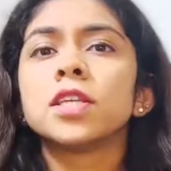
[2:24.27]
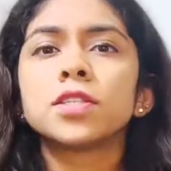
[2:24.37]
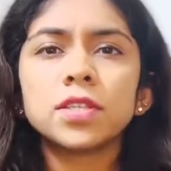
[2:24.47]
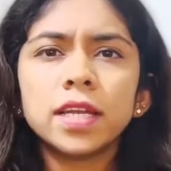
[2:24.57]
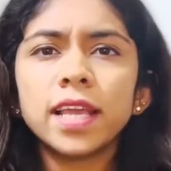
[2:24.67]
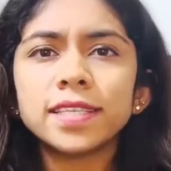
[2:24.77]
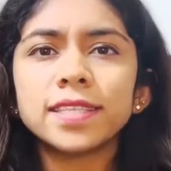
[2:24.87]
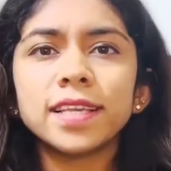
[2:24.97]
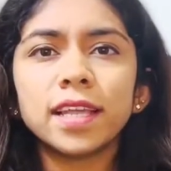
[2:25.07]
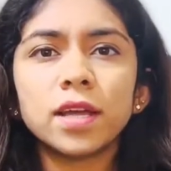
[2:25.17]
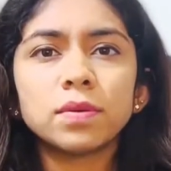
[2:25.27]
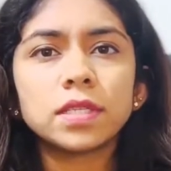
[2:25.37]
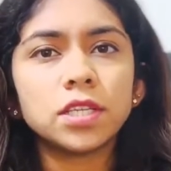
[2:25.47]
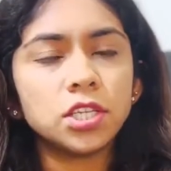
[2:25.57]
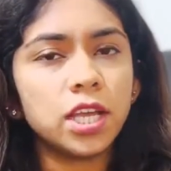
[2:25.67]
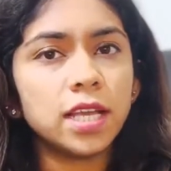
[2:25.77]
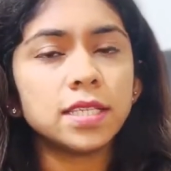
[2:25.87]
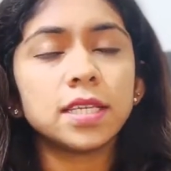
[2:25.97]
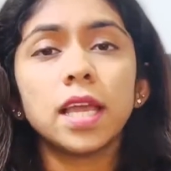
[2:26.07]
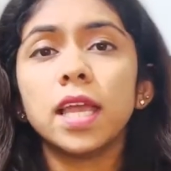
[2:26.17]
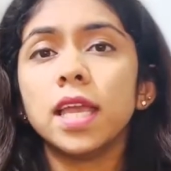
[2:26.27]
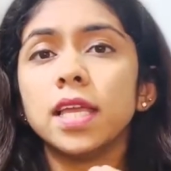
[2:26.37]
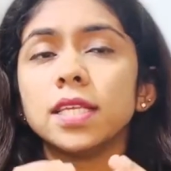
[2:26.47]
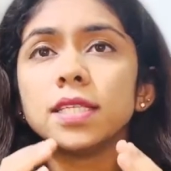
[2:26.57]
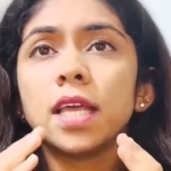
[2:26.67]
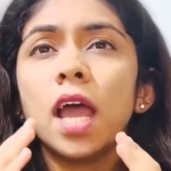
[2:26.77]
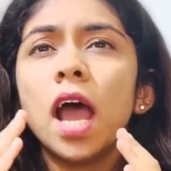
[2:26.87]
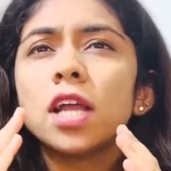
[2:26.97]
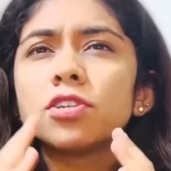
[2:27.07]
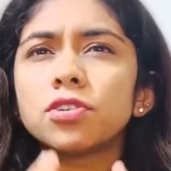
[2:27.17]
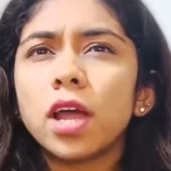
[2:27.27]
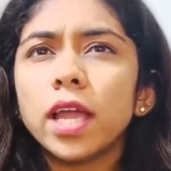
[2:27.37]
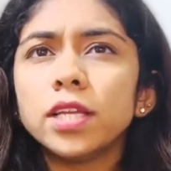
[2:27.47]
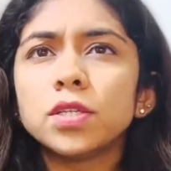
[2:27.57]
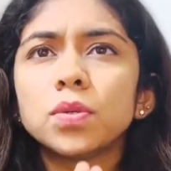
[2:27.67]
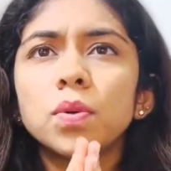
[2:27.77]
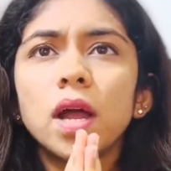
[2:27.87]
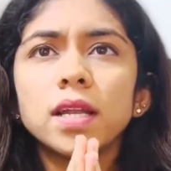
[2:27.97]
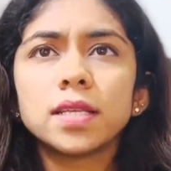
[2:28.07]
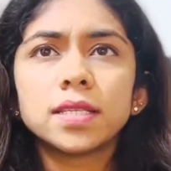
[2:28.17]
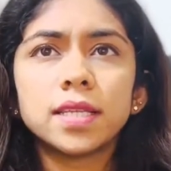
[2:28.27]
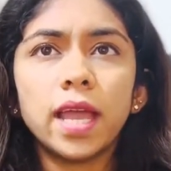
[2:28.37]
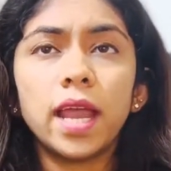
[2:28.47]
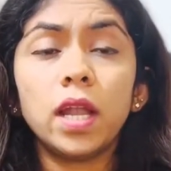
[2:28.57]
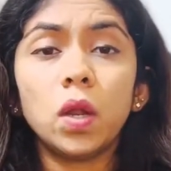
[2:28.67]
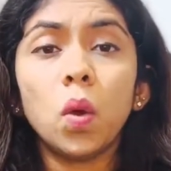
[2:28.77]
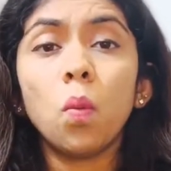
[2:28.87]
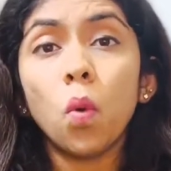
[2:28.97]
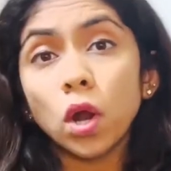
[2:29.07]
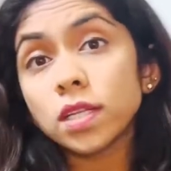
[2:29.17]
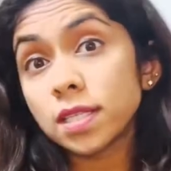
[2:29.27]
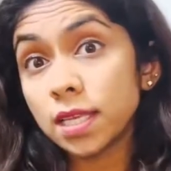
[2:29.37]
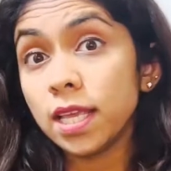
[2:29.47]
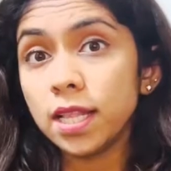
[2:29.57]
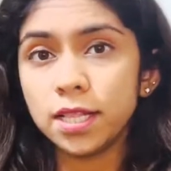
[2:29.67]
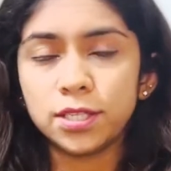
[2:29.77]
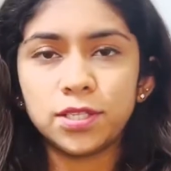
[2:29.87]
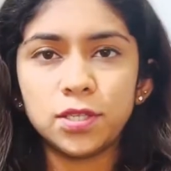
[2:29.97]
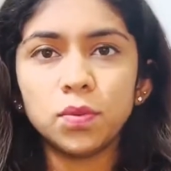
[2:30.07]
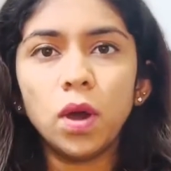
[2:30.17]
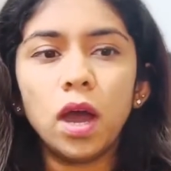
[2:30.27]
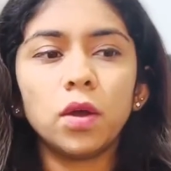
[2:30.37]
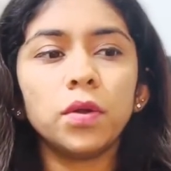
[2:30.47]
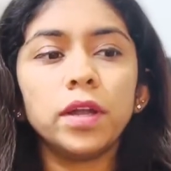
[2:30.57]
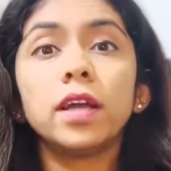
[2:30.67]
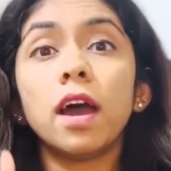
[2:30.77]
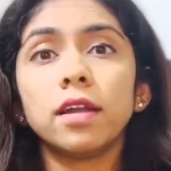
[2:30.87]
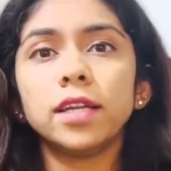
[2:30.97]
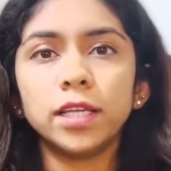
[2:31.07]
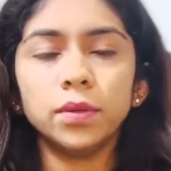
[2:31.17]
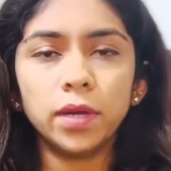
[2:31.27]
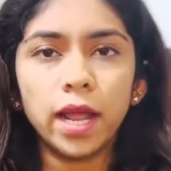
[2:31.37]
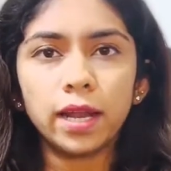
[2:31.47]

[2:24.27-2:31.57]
So the next thing that I would suggest is try to understand what skills you are currently good at.